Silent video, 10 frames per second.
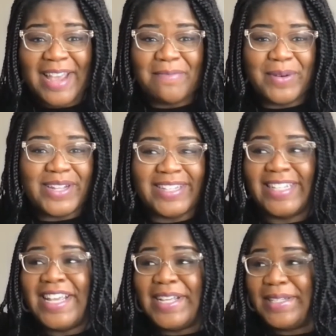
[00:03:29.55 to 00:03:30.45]
And put
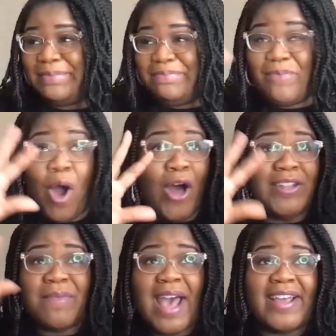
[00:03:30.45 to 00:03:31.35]
all
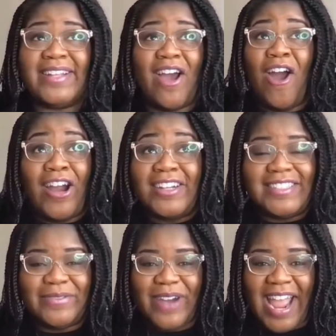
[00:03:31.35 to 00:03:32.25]
of my art,
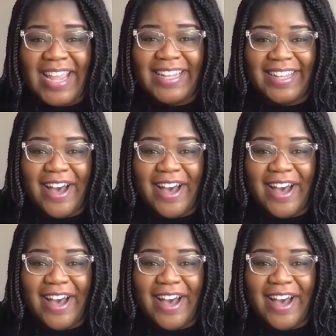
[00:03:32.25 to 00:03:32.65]
right?